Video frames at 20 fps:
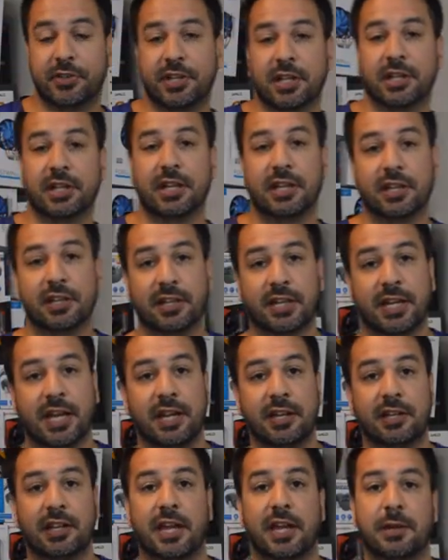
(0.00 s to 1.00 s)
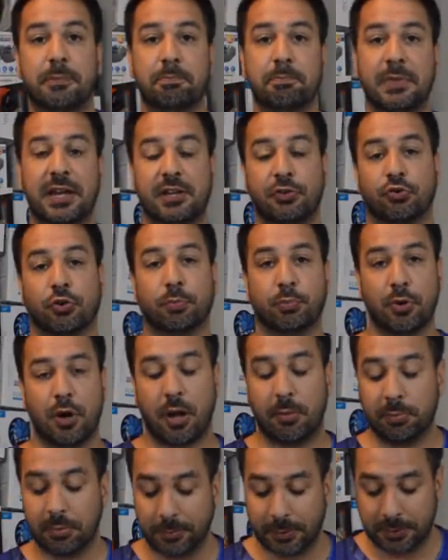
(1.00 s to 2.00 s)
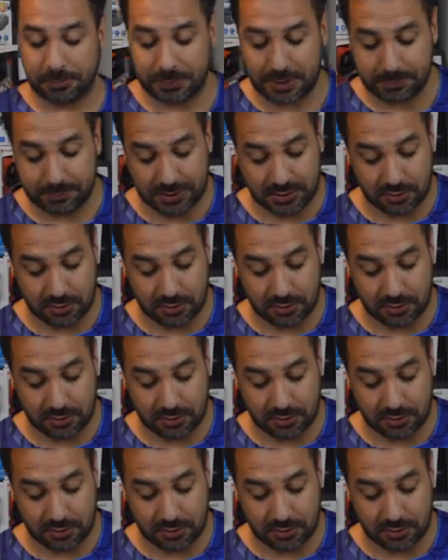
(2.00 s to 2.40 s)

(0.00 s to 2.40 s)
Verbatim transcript: it can indicate a major problem and maybe